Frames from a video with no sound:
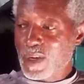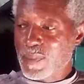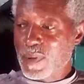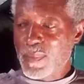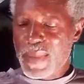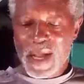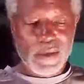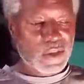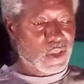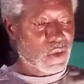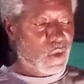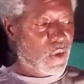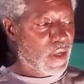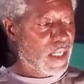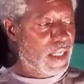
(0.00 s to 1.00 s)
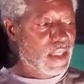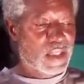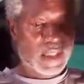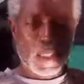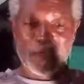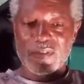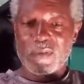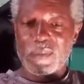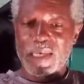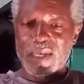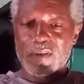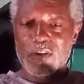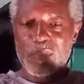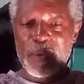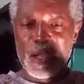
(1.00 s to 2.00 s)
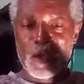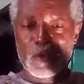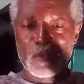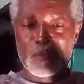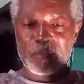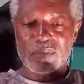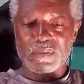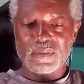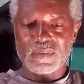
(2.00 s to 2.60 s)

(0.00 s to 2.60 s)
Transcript: rubber mounts on each of them, and they're about